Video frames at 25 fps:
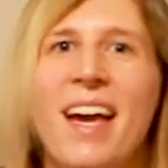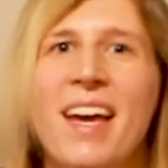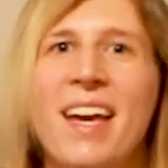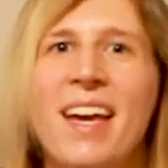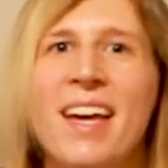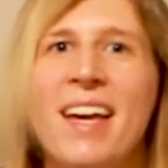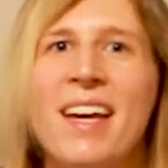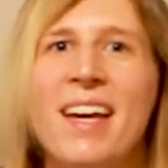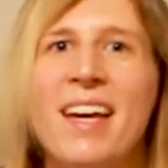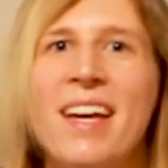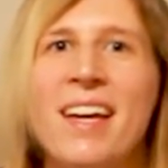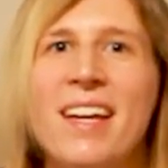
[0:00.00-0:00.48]

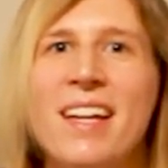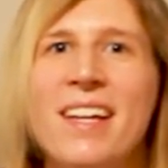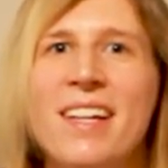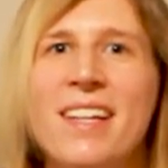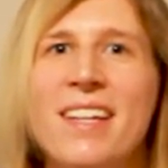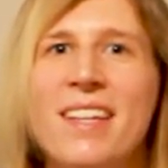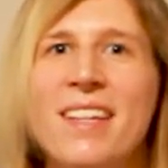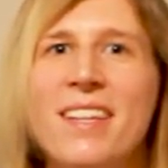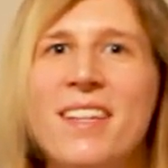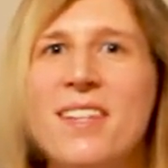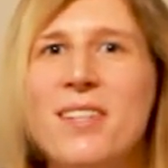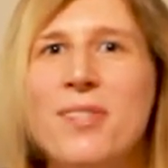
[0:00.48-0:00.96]

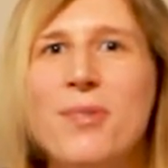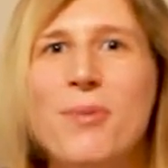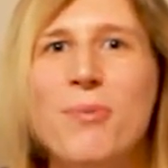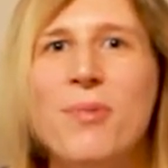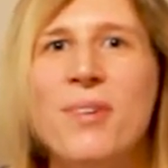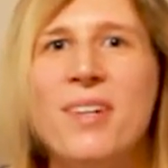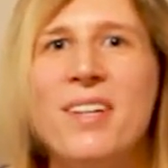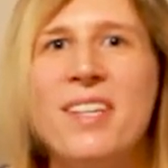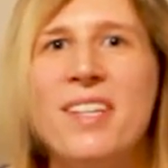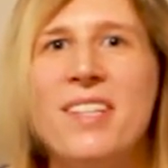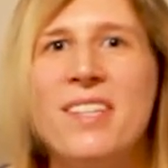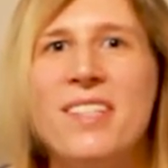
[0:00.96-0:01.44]
And this
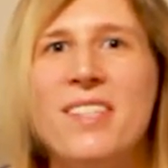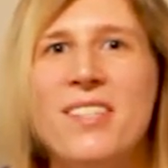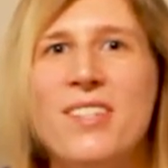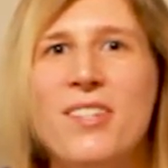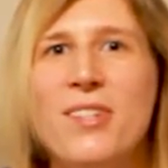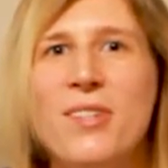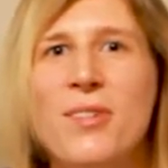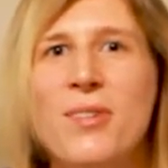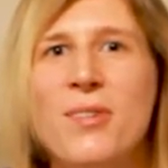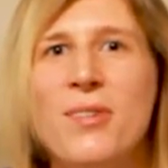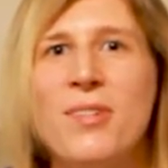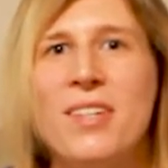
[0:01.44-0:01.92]
was
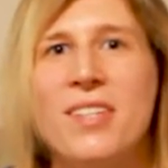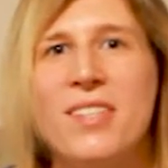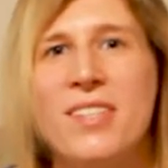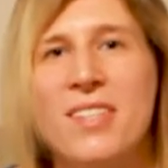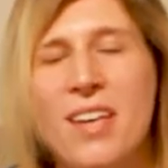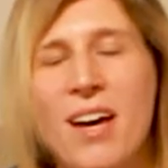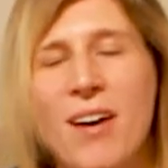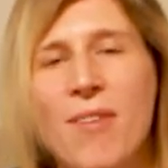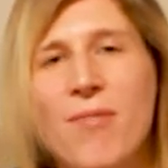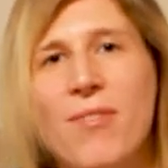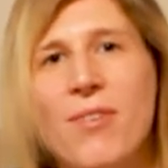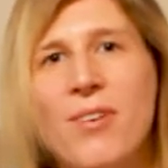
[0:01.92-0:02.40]
to
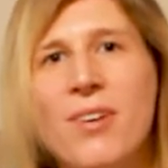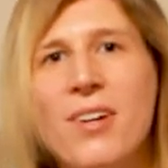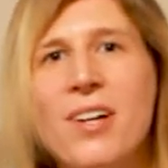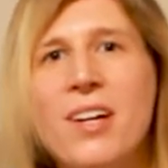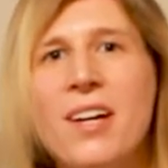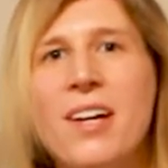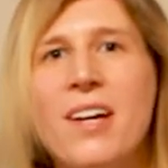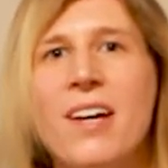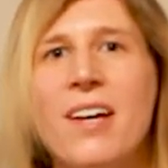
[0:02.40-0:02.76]
discover